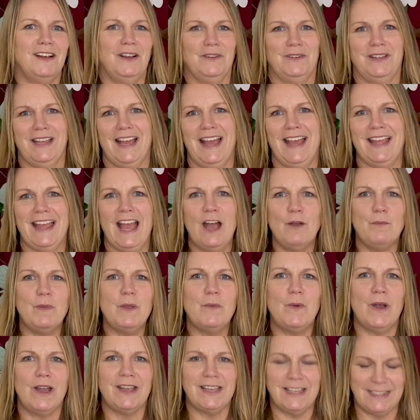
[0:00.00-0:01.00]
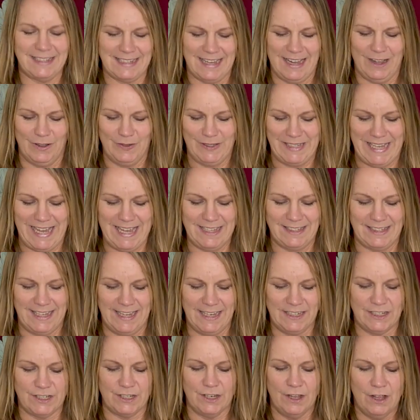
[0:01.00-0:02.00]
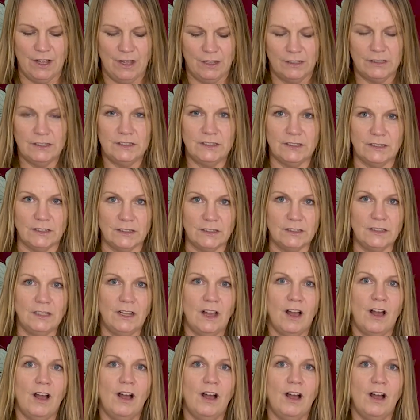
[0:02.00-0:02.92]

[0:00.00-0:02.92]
Okay, help me work it out. Is it or